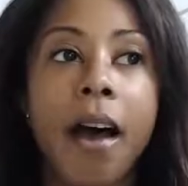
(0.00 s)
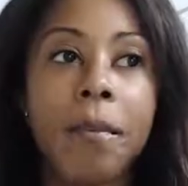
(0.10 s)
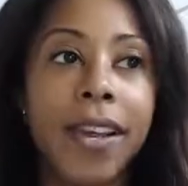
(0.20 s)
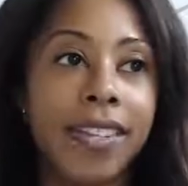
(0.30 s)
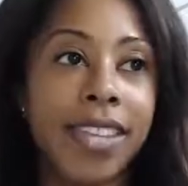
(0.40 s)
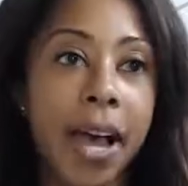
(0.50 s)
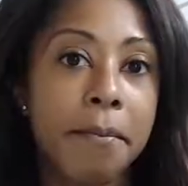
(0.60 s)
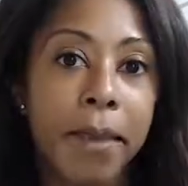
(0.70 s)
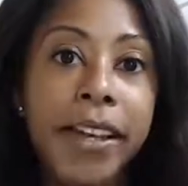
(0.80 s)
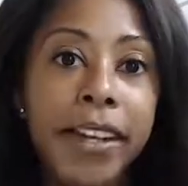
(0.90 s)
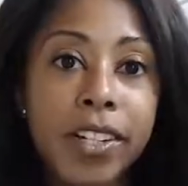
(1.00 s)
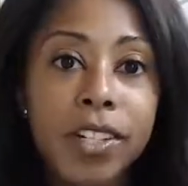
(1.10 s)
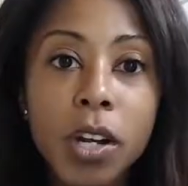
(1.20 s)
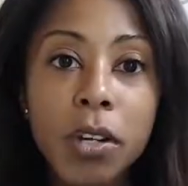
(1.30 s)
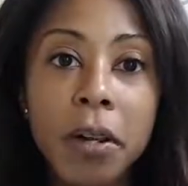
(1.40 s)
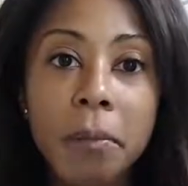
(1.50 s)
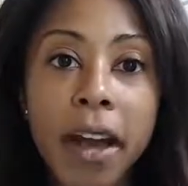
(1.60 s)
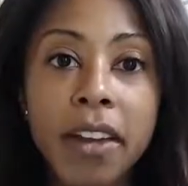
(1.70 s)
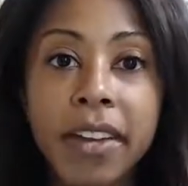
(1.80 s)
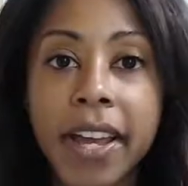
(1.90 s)
Is that making a certain
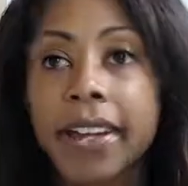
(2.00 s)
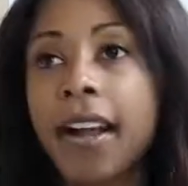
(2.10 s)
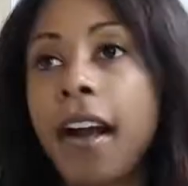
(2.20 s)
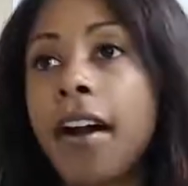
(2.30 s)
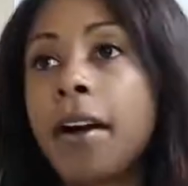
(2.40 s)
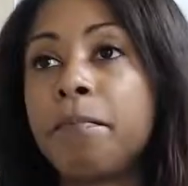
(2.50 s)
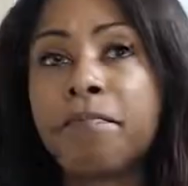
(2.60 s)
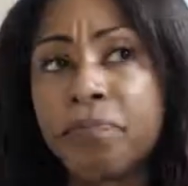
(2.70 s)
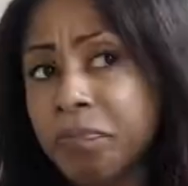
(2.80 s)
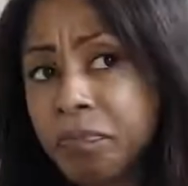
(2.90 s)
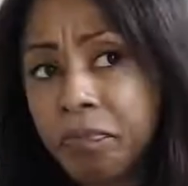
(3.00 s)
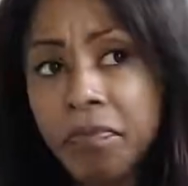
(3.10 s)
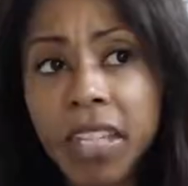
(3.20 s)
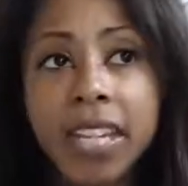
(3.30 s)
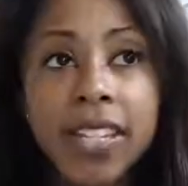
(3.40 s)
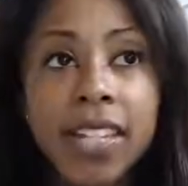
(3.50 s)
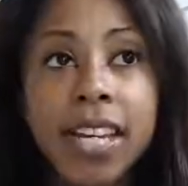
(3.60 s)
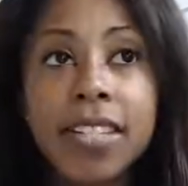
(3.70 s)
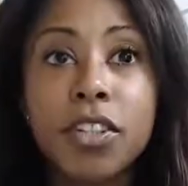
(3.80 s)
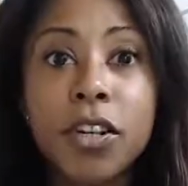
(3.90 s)
amount of income? Is
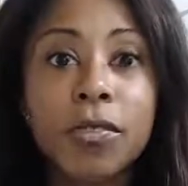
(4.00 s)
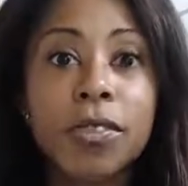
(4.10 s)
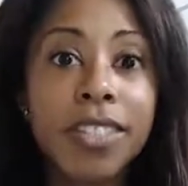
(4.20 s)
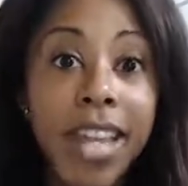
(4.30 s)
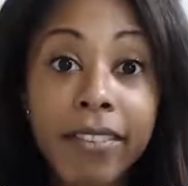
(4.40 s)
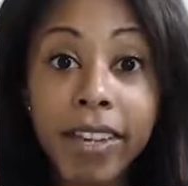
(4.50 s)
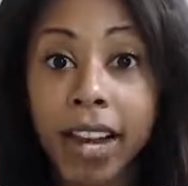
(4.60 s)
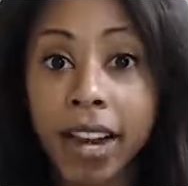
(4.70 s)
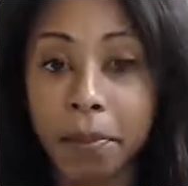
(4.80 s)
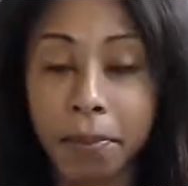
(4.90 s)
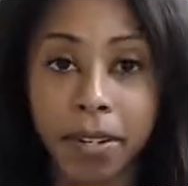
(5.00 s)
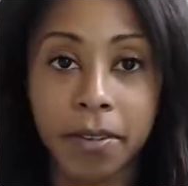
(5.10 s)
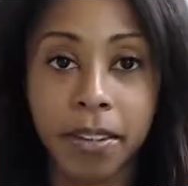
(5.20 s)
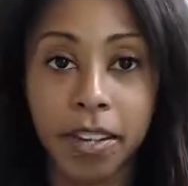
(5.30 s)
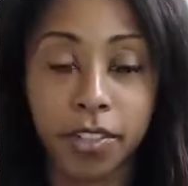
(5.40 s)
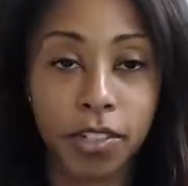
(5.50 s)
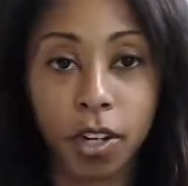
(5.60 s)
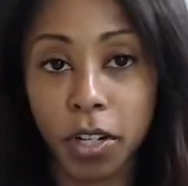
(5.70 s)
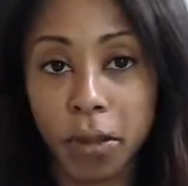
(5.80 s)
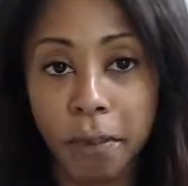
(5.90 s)
it, saving up in a
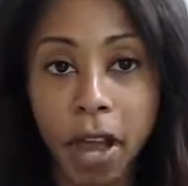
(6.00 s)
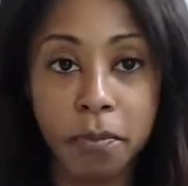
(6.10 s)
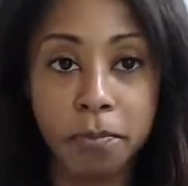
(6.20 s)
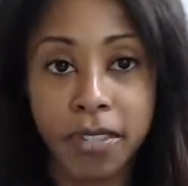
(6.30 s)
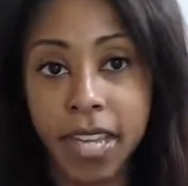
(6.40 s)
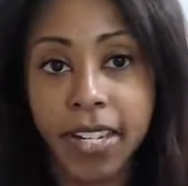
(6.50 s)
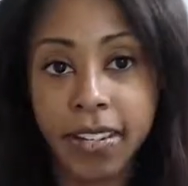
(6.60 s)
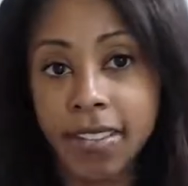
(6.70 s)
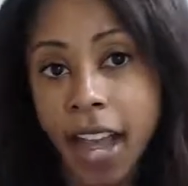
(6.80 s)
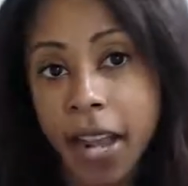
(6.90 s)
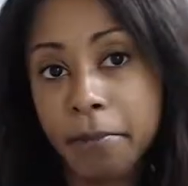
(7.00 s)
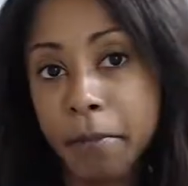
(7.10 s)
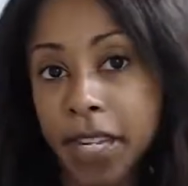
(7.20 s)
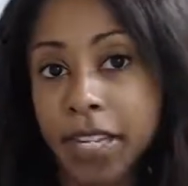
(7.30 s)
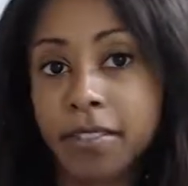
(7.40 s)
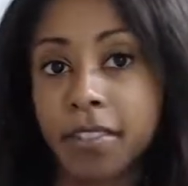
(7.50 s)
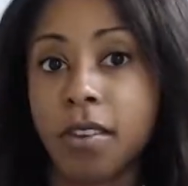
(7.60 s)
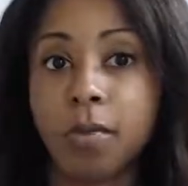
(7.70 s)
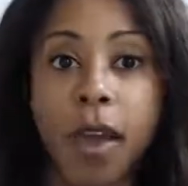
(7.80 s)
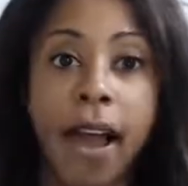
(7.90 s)
certain amount and setting aside money so that
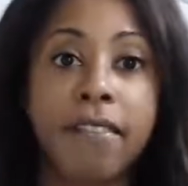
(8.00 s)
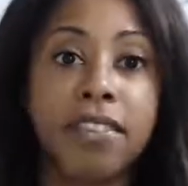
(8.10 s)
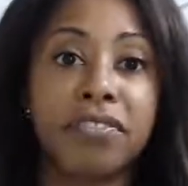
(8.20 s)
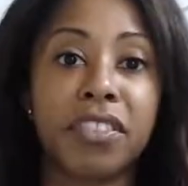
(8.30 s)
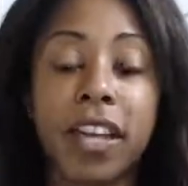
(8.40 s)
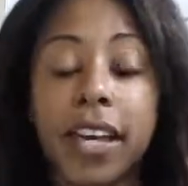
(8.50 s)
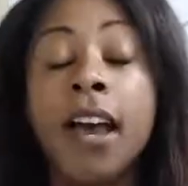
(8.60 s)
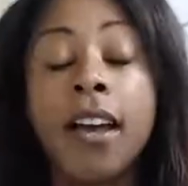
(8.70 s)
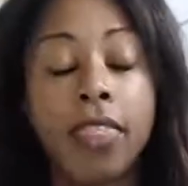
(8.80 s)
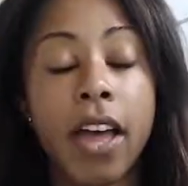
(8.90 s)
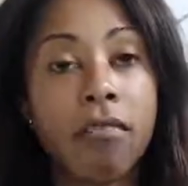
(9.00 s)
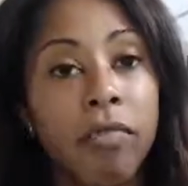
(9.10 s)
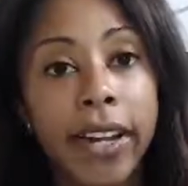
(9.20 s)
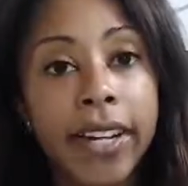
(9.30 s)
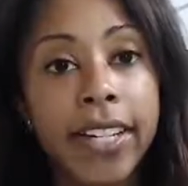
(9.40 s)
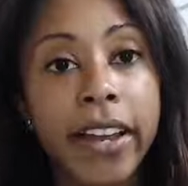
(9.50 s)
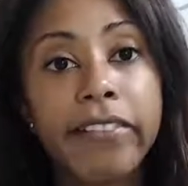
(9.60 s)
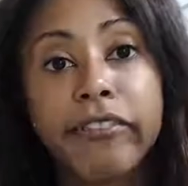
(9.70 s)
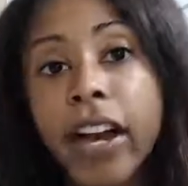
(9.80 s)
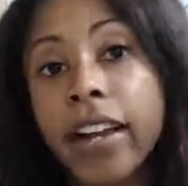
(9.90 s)
you have it for like that rainy
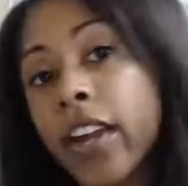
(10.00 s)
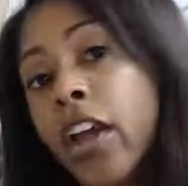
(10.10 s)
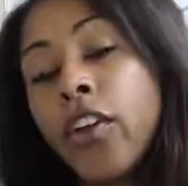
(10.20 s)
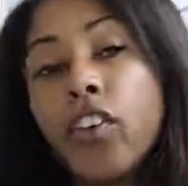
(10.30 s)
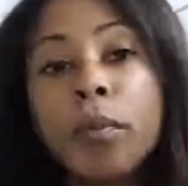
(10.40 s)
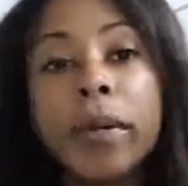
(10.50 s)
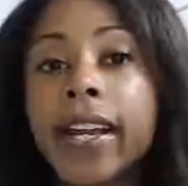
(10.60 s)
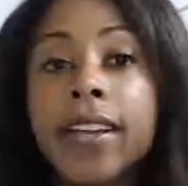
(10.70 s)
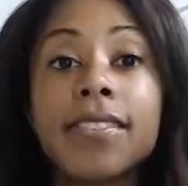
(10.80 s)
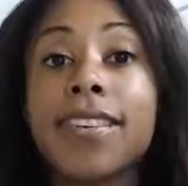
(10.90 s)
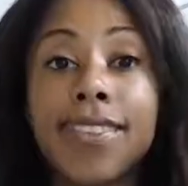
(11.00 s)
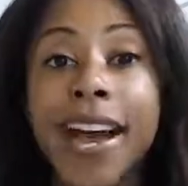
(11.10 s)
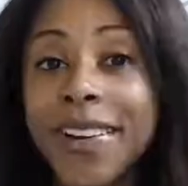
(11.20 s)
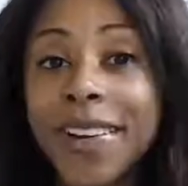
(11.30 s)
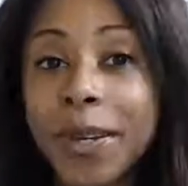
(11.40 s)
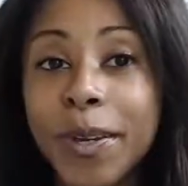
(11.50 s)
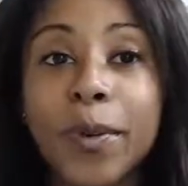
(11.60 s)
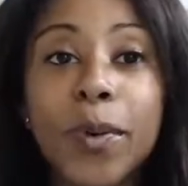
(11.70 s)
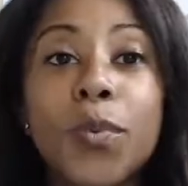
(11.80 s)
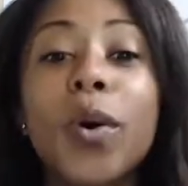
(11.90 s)
day fund? Nobody gets to tell
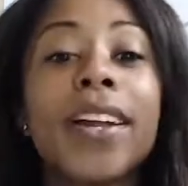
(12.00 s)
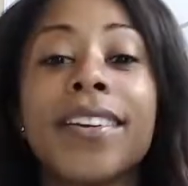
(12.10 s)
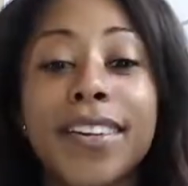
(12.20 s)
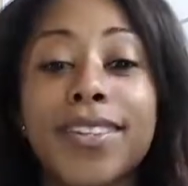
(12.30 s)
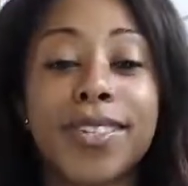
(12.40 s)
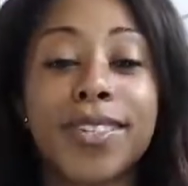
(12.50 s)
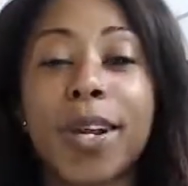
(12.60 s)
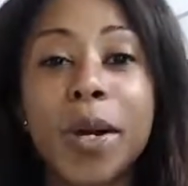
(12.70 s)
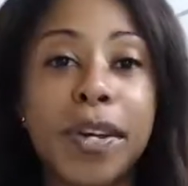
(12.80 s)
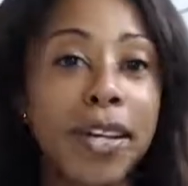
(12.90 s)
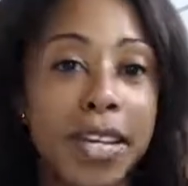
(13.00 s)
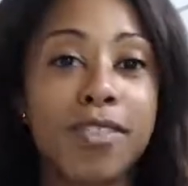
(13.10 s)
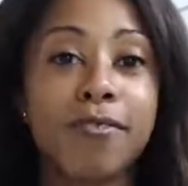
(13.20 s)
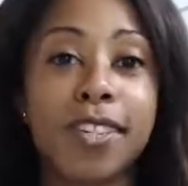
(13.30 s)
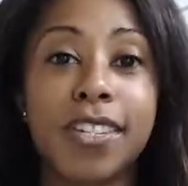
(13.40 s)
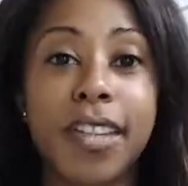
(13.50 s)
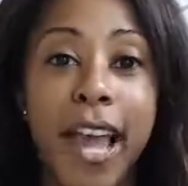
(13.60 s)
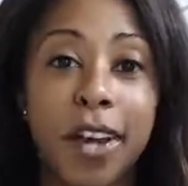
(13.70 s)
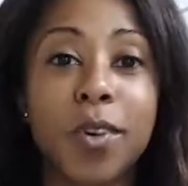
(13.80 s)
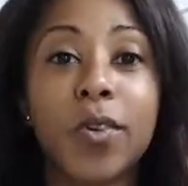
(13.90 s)
you what needs to go in each of these
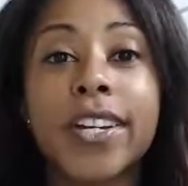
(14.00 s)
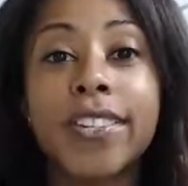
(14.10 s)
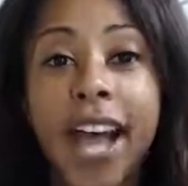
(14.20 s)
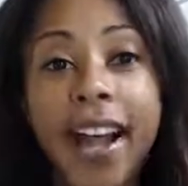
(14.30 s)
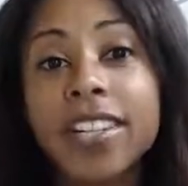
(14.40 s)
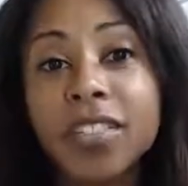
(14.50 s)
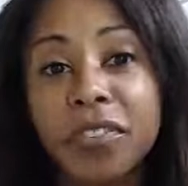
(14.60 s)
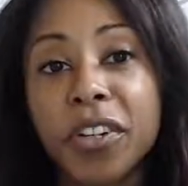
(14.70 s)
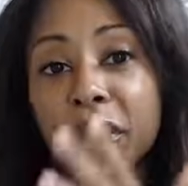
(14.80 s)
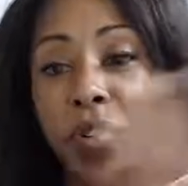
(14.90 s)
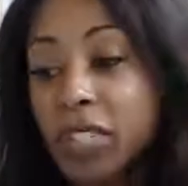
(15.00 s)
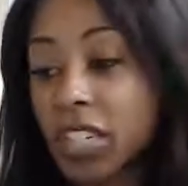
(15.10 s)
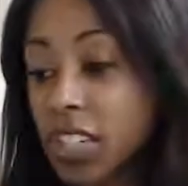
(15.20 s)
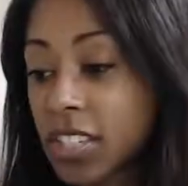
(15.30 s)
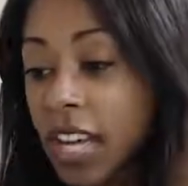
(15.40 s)
categories. That is for you to just